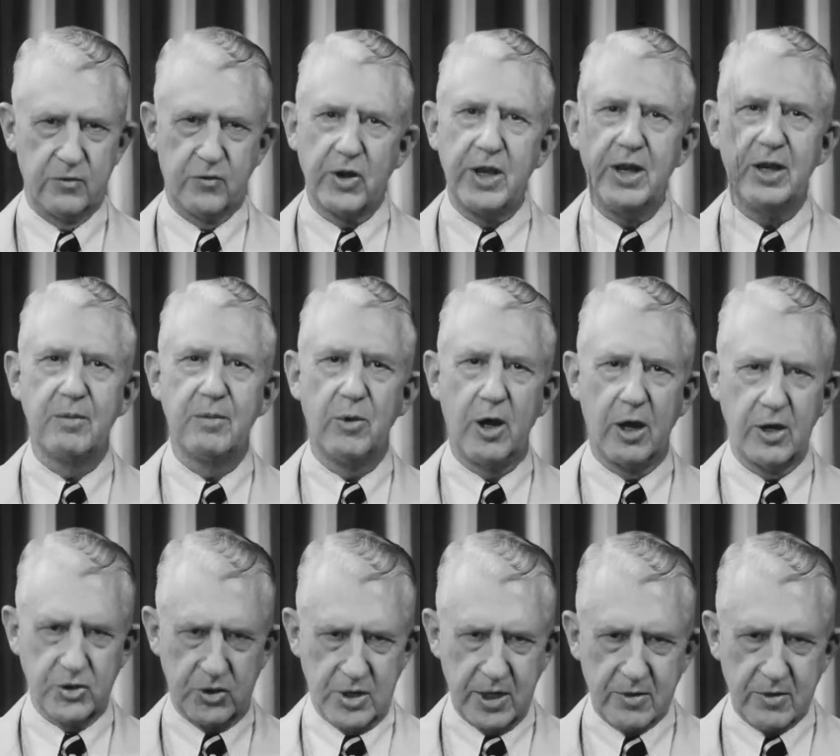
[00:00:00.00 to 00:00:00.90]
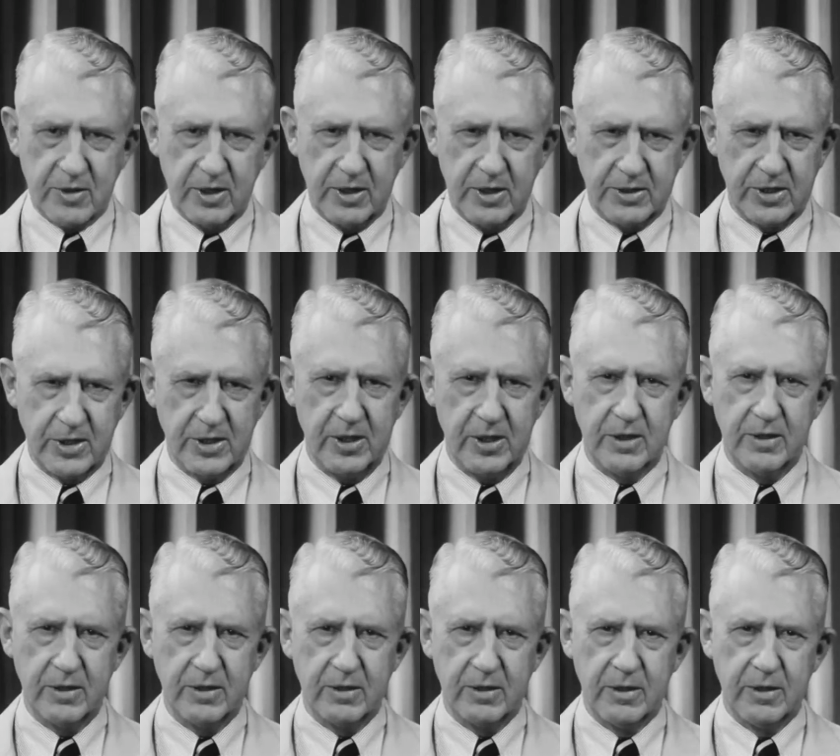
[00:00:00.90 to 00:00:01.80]
Freedom or secrecy
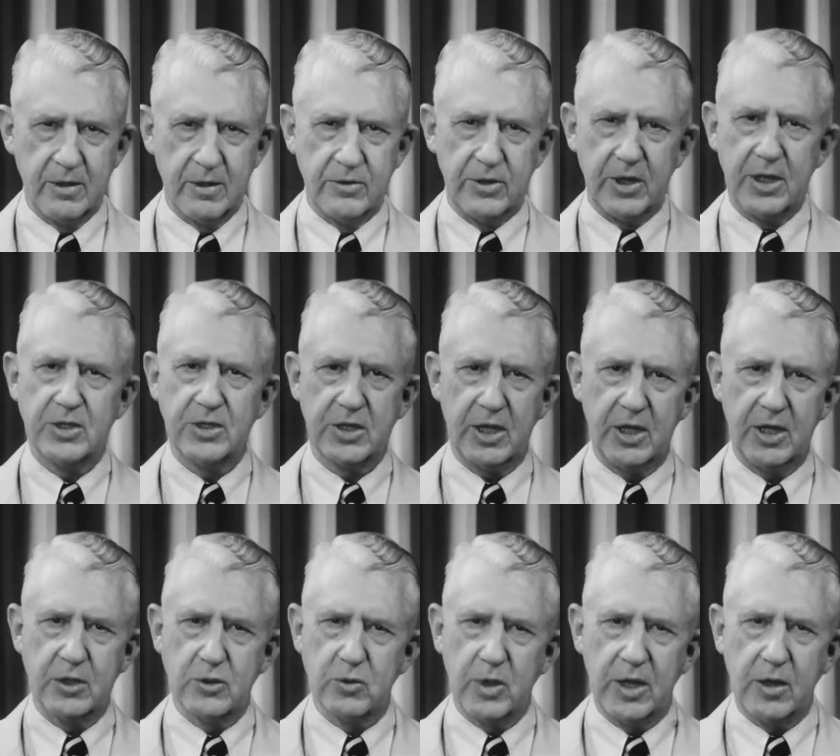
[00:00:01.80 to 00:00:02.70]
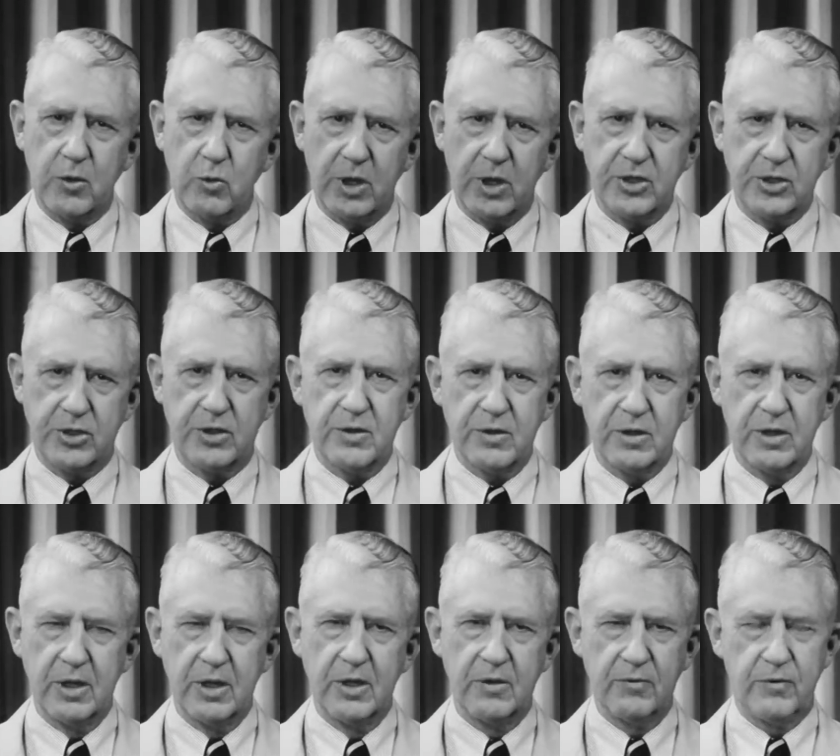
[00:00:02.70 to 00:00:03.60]
this is a question
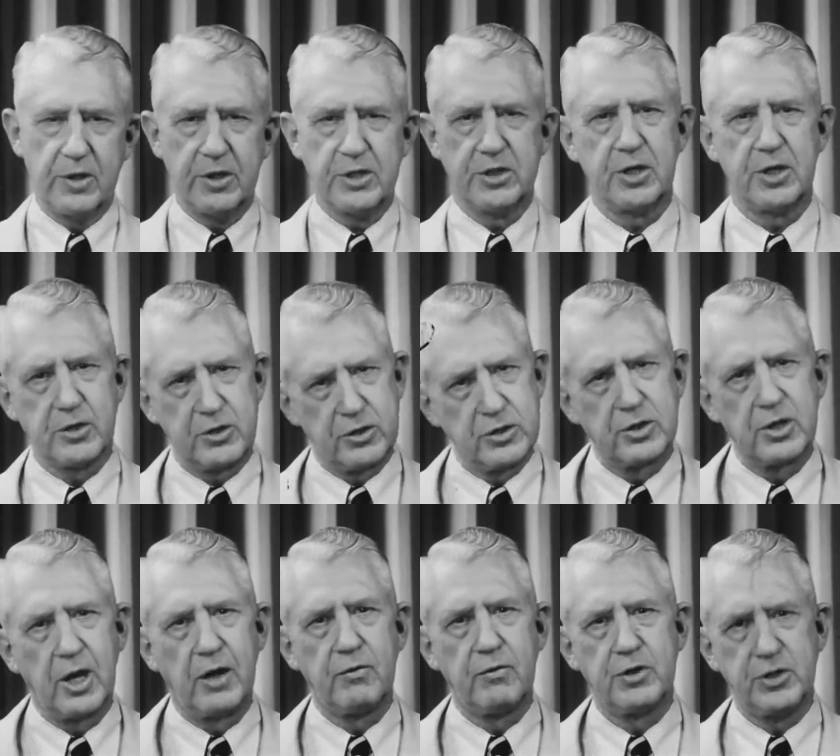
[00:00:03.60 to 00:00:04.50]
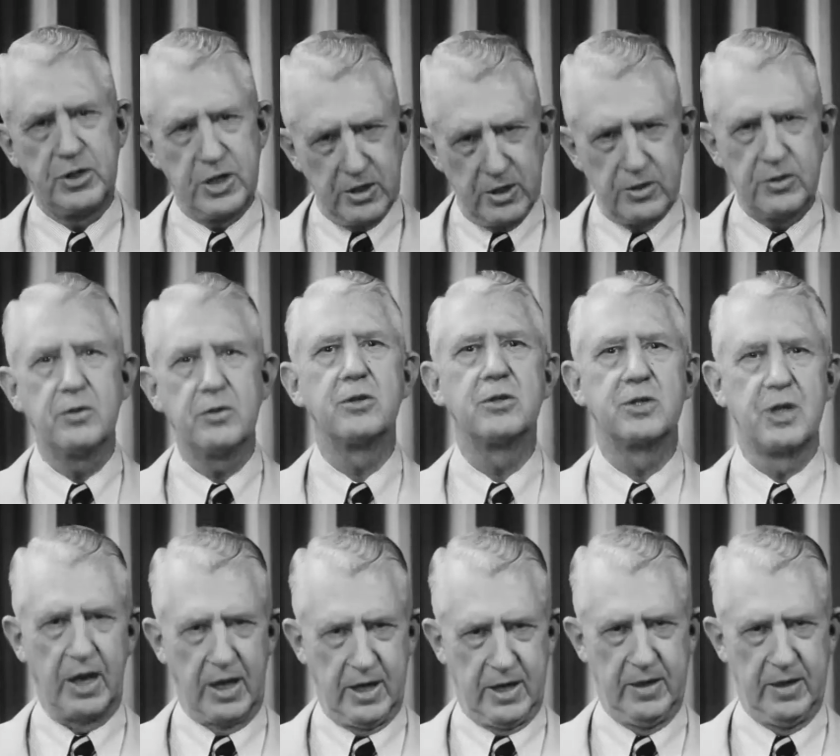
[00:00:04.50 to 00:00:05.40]
for the citizens of virginia to
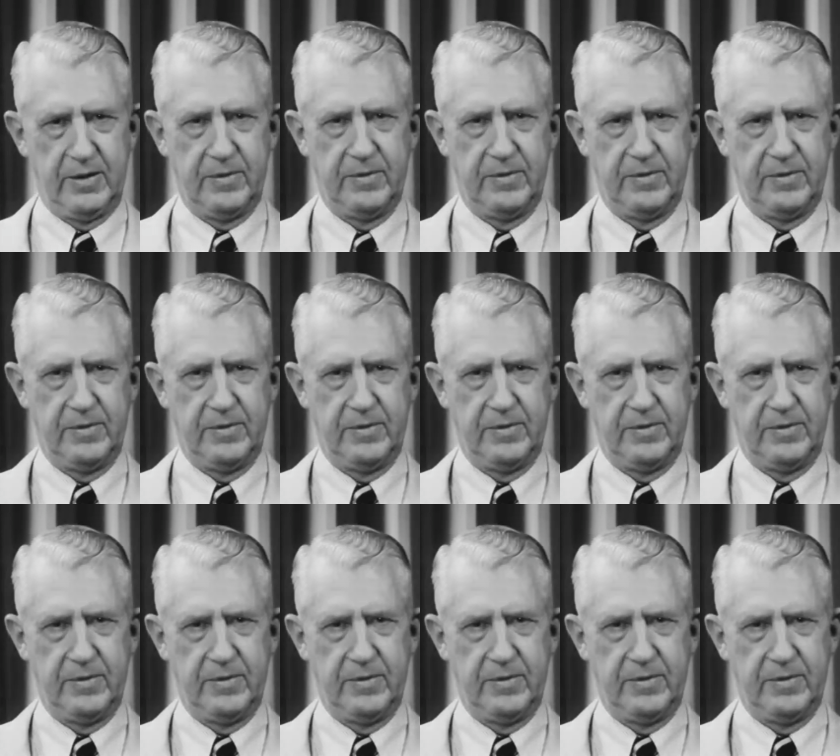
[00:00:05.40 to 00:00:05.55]
decide